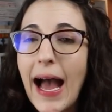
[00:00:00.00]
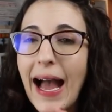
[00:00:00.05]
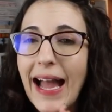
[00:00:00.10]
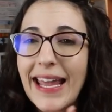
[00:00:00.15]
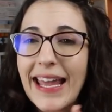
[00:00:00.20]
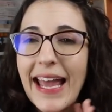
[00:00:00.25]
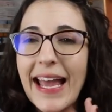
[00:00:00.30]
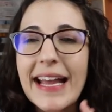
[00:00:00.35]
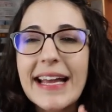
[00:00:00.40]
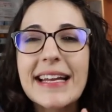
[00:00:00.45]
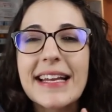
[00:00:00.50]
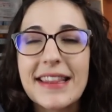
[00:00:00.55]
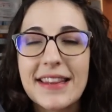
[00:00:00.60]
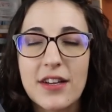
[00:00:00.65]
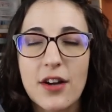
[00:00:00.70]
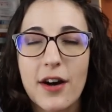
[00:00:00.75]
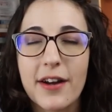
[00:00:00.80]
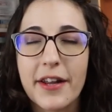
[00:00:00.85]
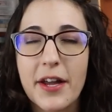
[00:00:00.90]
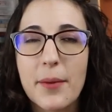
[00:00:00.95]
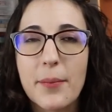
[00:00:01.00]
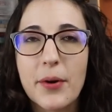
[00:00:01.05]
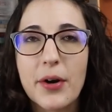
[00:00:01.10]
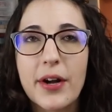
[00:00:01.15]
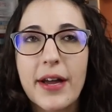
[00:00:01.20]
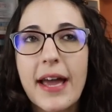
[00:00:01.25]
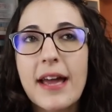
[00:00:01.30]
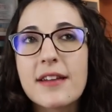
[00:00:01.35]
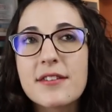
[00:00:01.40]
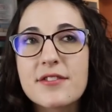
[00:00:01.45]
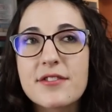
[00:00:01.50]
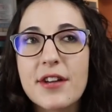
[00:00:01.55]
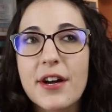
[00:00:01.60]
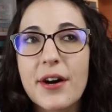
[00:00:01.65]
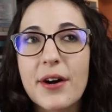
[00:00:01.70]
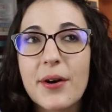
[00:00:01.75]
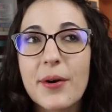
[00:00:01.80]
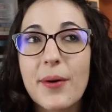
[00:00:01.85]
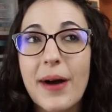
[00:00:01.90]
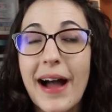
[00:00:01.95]
I hated the audiobook, and so
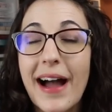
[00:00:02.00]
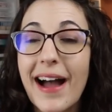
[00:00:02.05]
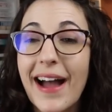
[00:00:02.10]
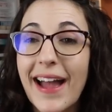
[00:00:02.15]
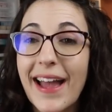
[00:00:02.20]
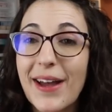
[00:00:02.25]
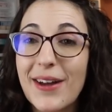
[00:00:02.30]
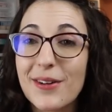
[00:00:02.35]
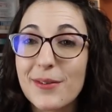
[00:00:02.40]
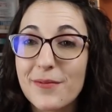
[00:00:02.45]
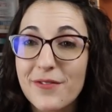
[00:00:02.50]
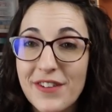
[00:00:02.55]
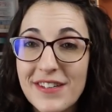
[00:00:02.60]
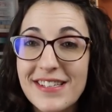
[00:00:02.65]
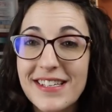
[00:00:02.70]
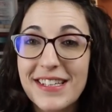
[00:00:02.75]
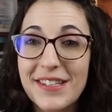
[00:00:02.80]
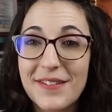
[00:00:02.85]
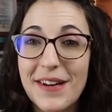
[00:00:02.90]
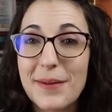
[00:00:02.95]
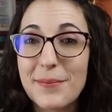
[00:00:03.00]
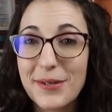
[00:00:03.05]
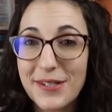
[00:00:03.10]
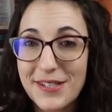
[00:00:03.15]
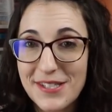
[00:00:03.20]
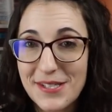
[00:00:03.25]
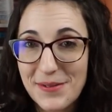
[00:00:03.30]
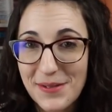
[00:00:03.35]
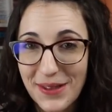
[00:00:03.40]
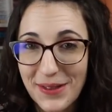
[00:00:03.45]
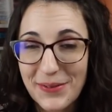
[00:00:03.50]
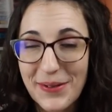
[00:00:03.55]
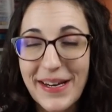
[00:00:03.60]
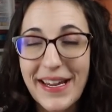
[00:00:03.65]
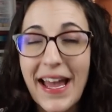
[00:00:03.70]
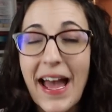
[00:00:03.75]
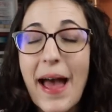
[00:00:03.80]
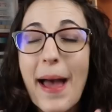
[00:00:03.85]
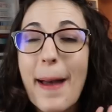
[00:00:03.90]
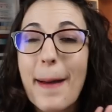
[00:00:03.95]
I physically read books 2 and
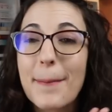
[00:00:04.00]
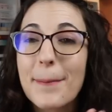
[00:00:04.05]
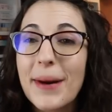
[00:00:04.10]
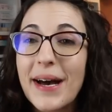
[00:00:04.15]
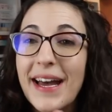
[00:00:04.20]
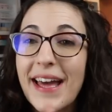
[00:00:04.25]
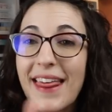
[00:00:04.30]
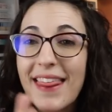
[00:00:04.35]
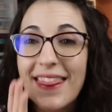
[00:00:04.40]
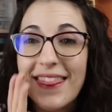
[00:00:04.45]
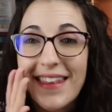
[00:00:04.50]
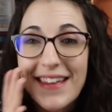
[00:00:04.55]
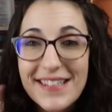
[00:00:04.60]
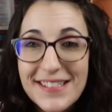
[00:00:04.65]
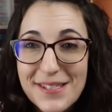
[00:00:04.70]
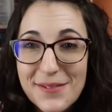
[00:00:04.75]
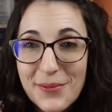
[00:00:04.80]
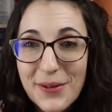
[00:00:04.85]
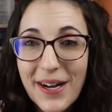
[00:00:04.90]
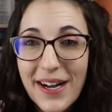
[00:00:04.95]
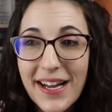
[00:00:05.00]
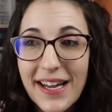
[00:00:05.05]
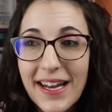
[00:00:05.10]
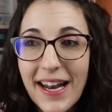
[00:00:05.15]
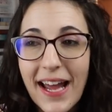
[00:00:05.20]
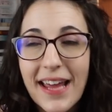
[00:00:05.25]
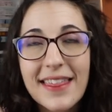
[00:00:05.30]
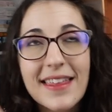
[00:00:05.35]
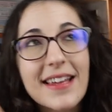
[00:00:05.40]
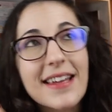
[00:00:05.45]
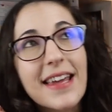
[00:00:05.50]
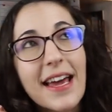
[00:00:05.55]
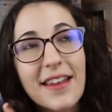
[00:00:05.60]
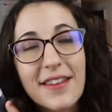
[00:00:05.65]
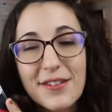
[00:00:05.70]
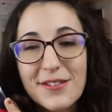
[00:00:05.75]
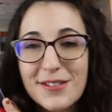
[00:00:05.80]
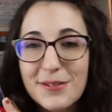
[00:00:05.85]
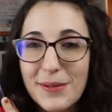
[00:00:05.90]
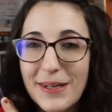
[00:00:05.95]
3, but this one, I think, yeah,
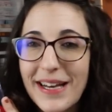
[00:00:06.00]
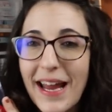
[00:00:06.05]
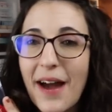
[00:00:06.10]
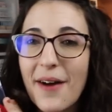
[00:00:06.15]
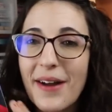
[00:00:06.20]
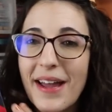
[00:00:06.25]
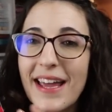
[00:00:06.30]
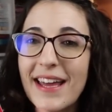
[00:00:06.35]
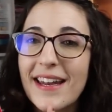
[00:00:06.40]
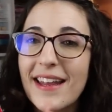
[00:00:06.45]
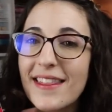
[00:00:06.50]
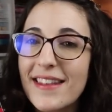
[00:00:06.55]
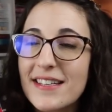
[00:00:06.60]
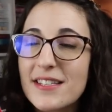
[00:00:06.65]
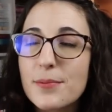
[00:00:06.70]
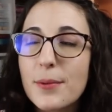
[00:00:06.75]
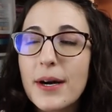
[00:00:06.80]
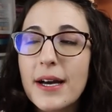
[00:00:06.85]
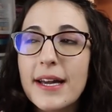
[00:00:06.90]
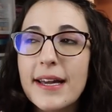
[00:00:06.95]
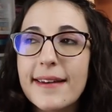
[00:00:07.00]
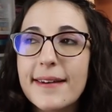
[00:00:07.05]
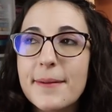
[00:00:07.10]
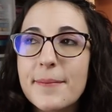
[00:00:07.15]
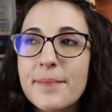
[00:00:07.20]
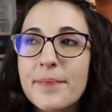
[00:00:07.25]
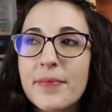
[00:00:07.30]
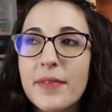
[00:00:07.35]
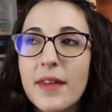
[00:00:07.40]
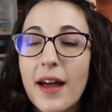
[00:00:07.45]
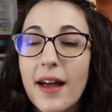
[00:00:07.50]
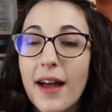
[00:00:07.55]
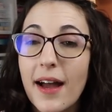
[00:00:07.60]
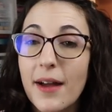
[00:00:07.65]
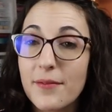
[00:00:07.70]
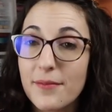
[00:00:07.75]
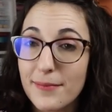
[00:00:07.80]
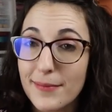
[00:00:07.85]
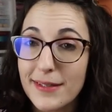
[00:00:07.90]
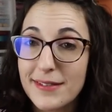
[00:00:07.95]
there's 3 now, and this one,
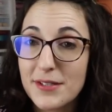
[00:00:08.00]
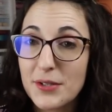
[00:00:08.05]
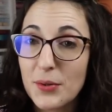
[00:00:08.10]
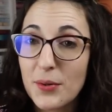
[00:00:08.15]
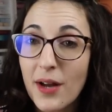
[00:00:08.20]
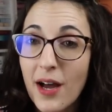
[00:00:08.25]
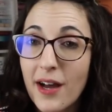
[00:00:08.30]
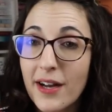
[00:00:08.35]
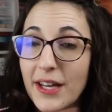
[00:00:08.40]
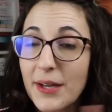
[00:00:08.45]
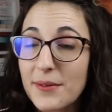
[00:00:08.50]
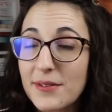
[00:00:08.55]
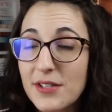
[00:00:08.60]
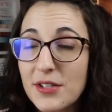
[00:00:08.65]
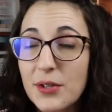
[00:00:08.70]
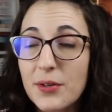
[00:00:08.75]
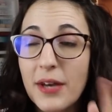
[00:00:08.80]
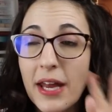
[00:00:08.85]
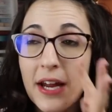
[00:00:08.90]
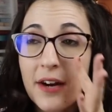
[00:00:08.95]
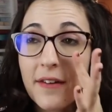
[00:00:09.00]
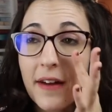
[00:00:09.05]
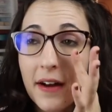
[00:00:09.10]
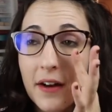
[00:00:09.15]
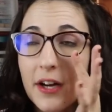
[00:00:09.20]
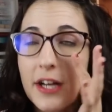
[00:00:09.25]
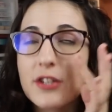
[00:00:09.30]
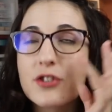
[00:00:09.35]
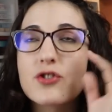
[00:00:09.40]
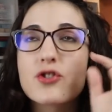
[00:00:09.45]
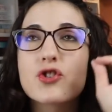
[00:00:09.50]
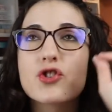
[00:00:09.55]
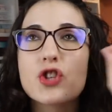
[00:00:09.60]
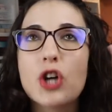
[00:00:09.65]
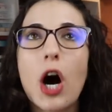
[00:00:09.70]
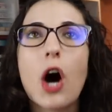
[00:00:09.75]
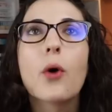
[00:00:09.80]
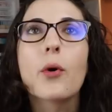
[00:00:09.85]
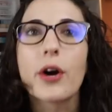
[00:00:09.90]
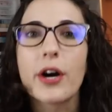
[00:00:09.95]
I'm listening to an audio, it's a new narrator, it's
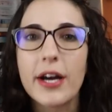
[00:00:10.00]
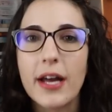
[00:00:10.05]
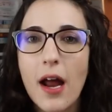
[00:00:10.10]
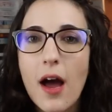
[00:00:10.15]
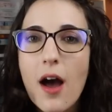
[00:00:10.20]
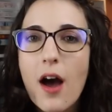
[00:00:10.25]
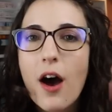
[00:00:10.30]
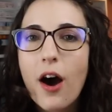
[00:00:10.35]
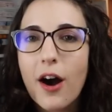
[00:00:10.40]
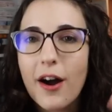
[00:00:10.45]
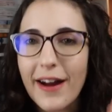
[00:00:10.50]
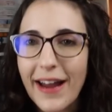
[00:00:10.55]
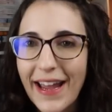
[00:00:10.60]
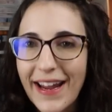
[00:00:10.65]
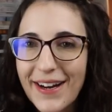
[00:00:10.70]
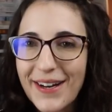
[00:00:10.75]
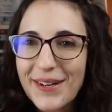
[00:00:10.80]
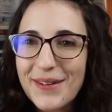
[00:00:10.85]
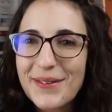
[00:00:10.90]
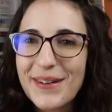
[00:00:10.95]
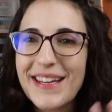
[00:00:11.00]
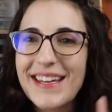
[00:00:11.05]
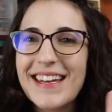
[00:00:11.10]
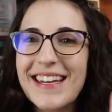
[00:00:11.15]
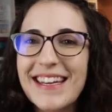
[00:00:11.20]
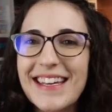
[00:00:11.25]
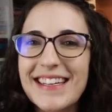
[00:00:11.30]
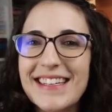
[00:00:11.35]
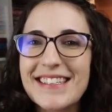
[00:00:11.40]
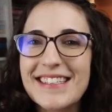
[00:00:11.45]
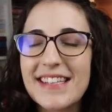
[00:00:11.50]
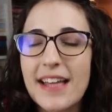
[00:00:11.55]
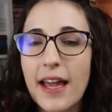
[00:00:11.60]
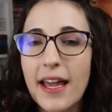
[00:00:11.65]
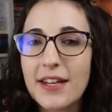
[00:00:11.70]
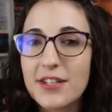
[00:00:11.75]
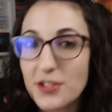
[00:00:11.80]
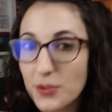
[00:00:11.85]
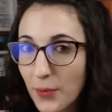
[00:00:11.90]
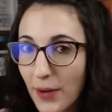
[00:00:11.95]
so good. Our heroine is
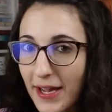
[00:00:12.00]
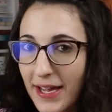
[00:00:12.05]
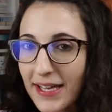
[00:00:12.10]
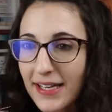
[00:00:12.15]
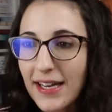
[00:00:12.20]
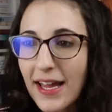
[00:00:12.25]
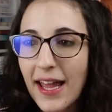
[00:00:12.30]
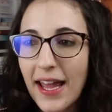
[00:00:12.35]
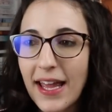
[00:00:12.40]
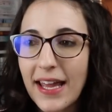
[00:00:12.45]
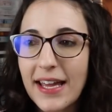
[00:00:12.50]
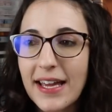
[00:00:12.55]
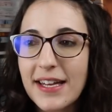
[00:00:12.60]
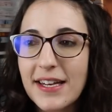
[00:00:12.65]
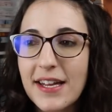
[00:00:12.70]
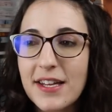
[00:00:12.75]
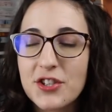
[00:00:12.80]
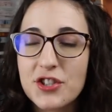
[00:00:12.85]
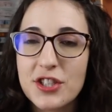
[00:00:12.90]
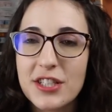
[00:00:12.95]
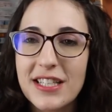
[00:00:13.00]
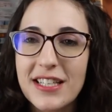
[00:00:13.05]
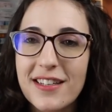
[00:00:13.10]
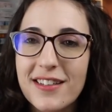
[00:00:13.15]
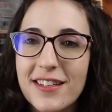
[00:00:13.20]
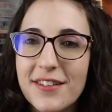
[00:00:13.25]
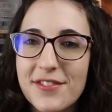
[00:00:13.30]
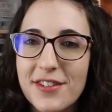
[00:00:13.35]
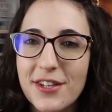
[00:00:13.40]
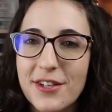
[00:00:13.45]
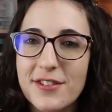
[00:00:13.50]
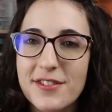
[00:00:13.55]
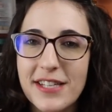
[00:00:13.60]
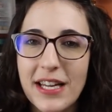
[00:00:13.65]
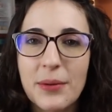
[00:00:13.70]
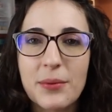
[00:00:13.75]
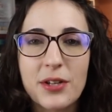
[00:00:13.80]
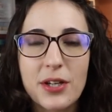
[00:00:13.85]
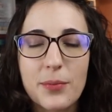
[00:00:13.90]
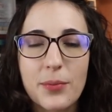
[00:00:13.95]
a twin, and she lives on her
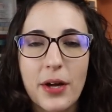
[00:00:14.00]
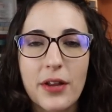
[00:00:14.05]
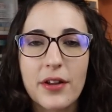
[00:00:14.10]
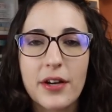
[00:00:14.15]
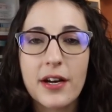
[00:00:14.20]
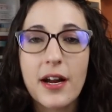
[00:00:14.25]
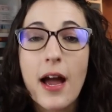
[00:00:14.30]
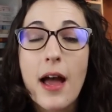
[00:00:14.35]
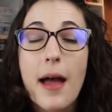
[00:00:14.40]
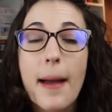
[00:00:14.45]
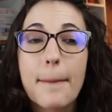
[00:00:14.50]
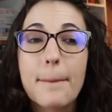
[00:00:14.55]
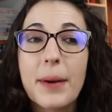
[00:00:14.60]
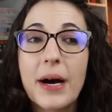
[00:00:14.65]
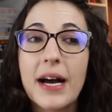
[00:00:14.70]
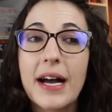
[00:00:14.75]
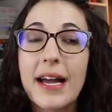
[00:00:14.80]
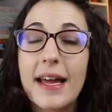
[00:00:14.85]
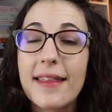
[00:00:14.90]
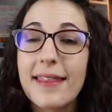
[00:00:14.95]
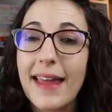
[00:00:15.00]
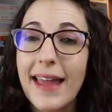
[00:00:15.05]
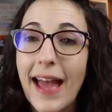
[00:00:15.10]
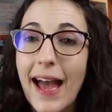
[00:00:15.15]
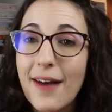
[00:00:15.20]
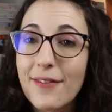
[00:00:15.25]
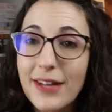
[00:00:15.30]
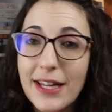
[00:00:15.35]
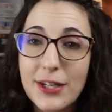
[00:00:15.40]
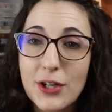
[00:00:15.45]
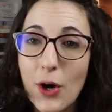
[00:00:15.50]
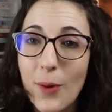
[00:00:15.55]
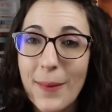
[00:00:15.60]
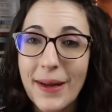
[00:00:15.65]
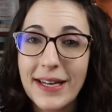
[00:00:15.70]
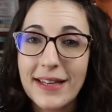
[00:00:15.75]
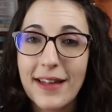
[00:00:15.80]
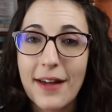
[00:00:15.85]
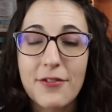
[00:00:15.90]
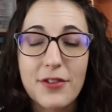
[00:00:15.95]
estate with her brother, but they have, like, no
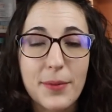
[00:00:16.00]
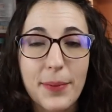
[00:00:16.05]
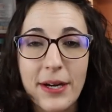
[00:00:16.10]
money left.